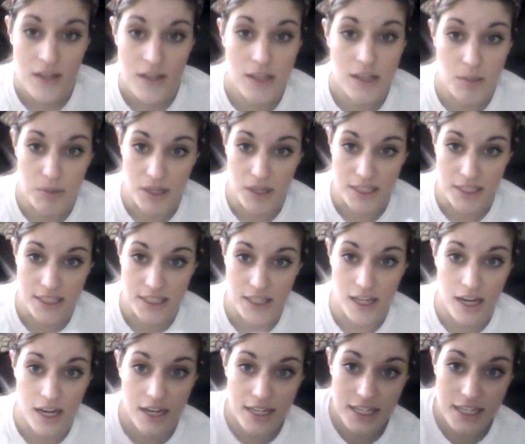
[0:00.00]
The plus to the
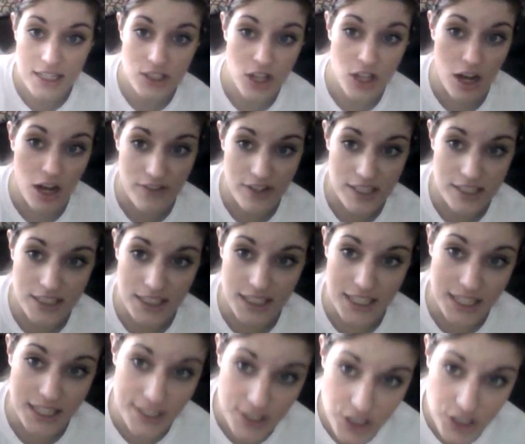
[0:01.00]
Huggies,
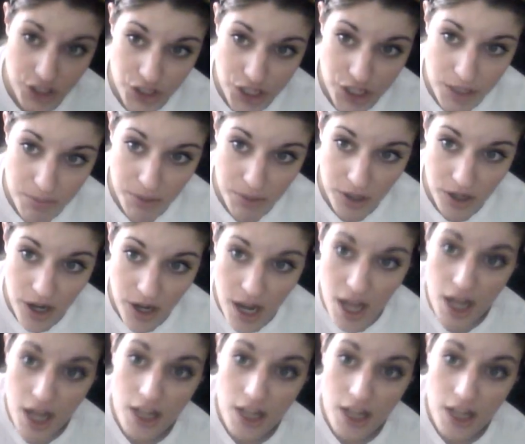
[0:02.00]
obviously it's cheaper.